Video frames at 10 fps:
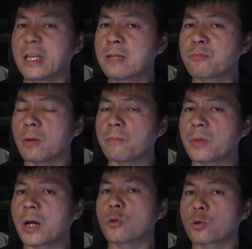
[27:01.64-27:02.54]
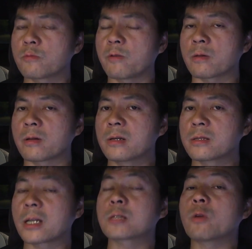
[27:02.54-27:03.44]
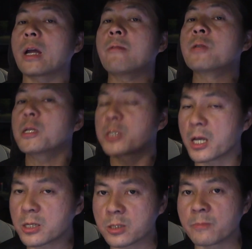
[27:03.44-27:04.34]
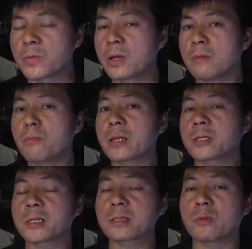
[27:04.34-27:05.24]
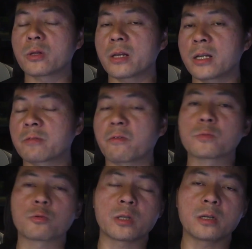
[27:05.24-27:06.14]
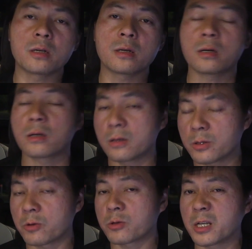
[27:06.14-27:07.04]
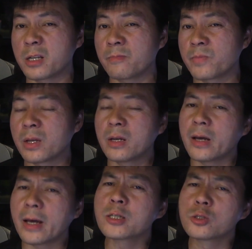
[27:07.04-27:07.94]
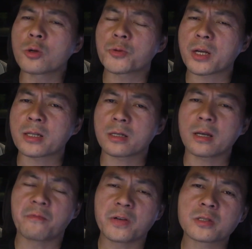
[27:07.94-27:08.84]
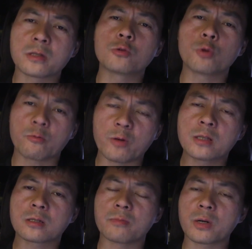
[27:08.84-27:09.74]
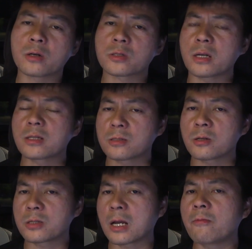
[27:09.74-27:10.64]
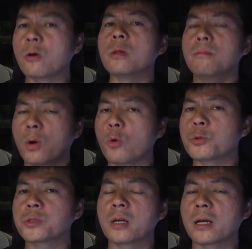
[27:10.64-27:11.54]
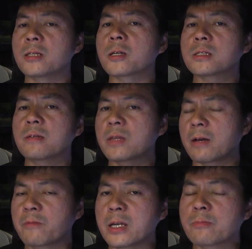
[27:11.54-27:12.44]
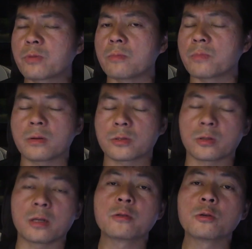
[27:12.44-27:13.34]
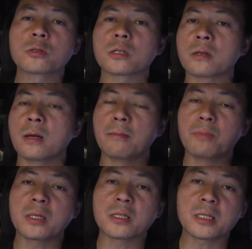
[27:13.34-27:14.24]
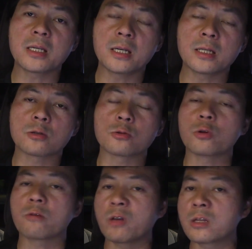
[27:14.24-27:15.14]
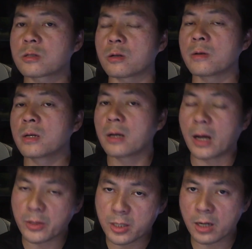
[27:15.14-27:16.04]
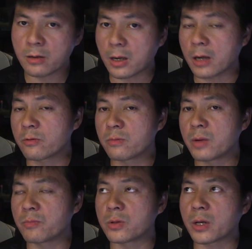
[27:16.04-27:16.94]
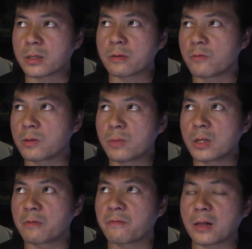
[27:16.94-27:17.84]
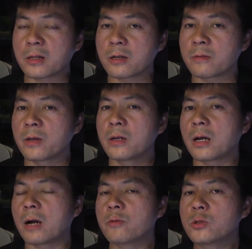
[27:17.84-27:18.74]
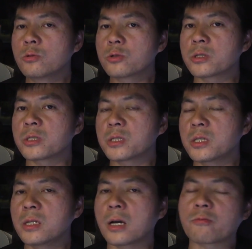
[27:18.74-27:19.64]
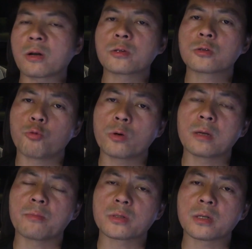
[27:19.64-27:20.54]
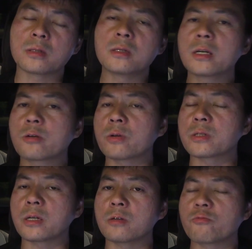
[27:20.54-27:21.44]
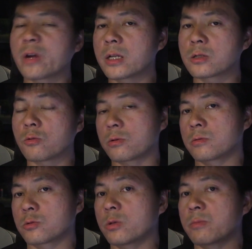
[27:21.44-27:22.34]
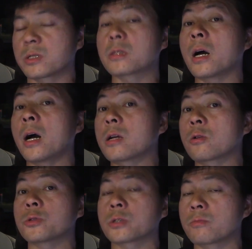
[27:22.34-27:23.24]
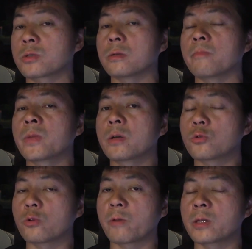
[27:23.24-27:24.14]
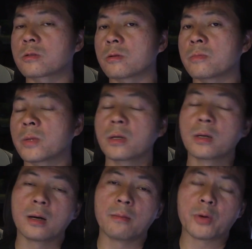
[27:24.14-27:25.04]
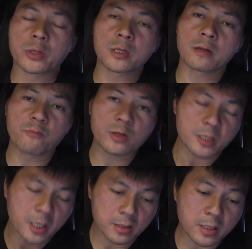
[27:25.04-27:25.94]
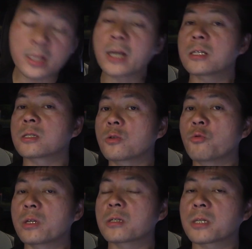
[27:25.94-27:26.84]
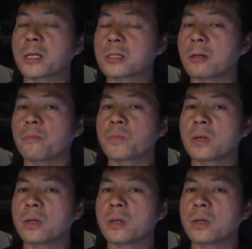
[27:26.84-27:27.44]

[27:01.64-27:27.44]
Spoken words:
heat pump and octavalve. That's where everything changes. My Tesla Model S from 2013 is not that efficient during winter because it doesn't have all the modes. It doesn't even have heat pump. So it uses PTC heater during winter. And there I remember that with Millennium Falcon, I would usually see around 20% decrease in range or 20% higher consumption during winter. But then with the latest and greatest Tesla,